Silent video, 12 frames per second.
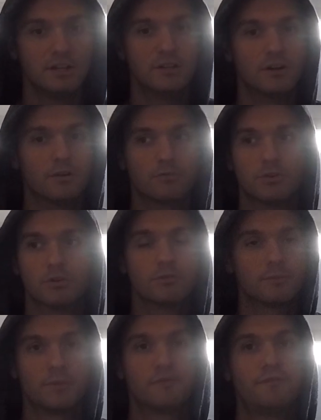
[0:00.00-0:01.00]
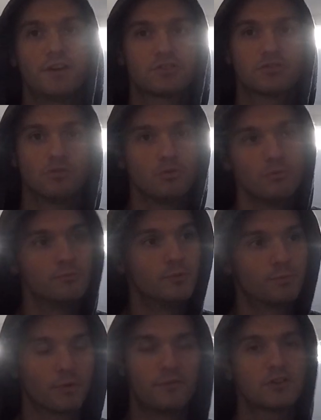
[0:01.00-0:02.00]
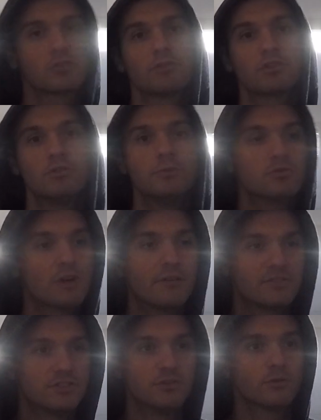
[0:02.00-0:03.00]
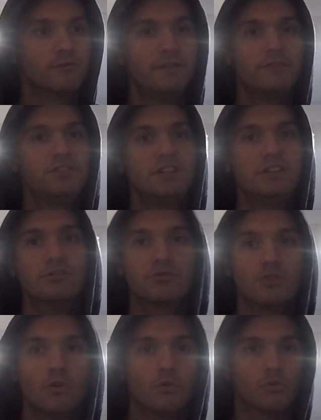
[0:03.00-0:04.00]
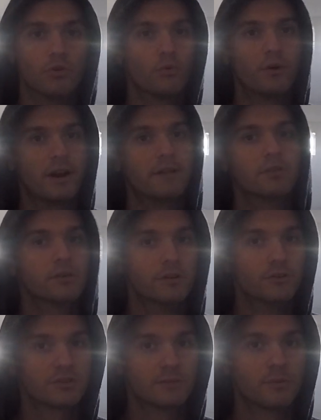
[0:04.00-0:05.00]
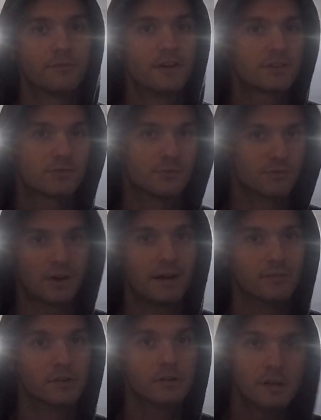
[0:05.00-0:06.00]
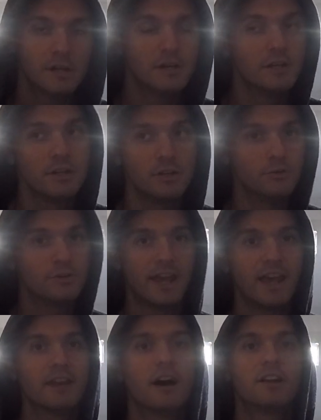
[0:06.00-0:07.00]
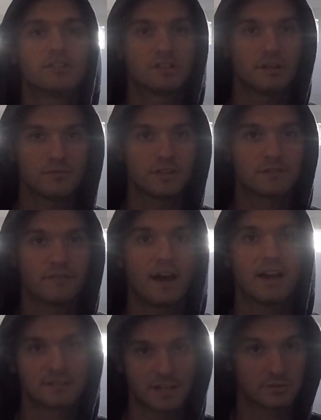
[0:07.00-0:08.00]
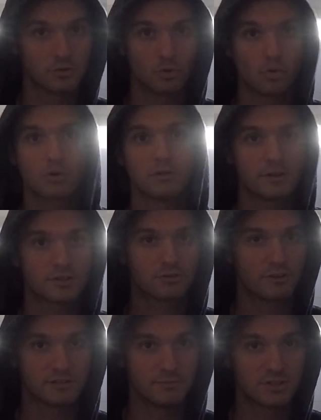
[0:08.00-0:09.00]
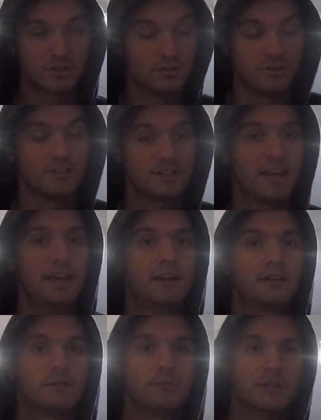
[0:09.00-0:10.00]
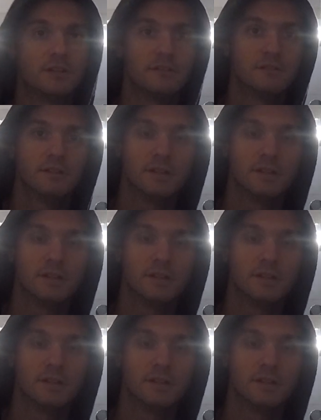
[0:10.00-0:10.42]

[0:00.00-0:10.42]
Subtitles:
a professional you drive since you were 15 years old or whatever, and you're some professional driver, you cannot shift as fast as a dual clutch transmission. You just can't. I mean,